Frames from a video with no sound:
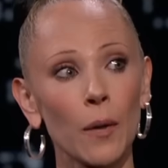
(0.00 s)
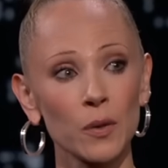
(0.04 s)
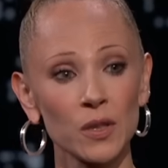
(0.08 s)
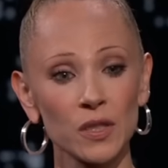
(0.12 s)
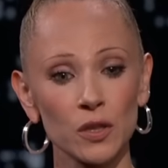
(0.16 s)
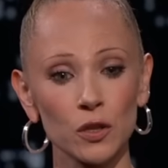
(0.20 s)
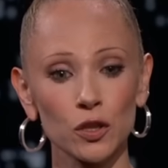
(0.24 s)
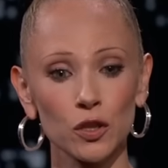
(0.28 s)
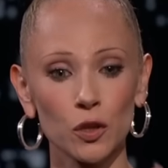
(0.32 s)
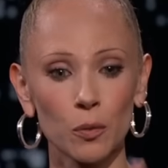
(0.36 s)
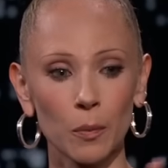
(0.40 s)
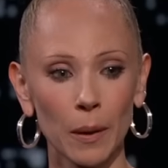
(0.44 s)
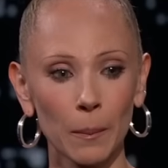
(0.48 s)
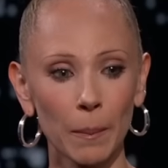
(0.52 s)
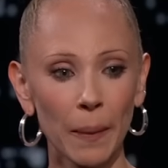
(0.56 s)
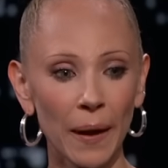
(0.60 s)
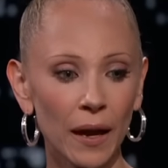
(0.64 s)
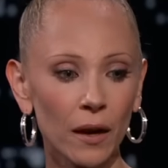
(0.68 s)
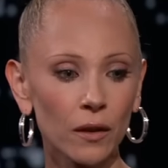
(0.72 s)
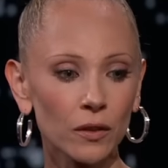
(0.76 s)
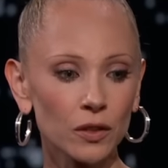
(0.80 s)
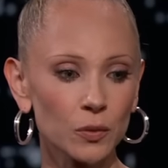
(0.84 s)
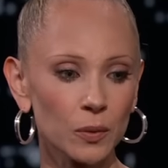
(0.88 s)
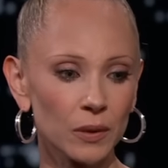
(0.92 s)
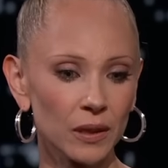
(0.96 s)
was, so my
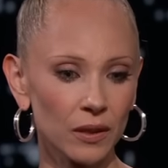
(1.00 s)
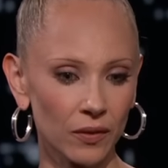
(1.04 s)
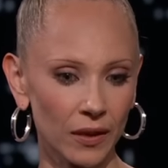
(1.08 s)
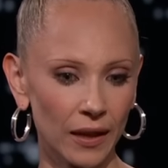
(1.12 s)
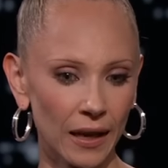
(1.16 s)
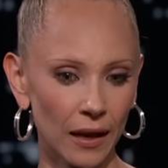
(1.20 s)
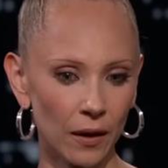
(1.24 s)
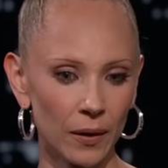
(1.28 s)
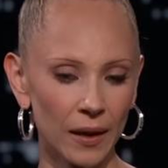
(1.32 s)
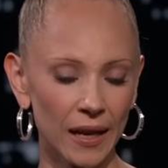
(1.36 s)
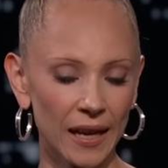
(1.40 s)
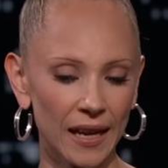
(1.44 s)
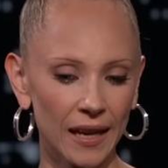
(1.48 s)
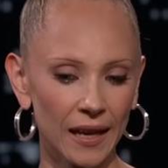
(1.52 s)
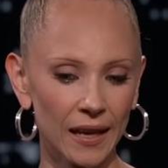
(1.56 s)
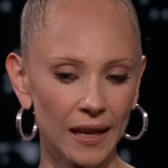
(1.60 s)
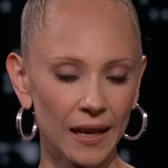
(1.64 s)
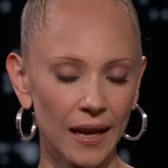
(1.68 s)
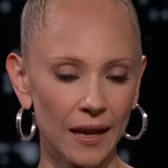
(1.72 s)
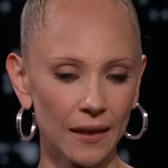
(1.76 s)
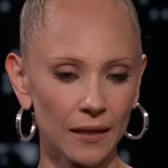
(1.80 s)
parents were living out here,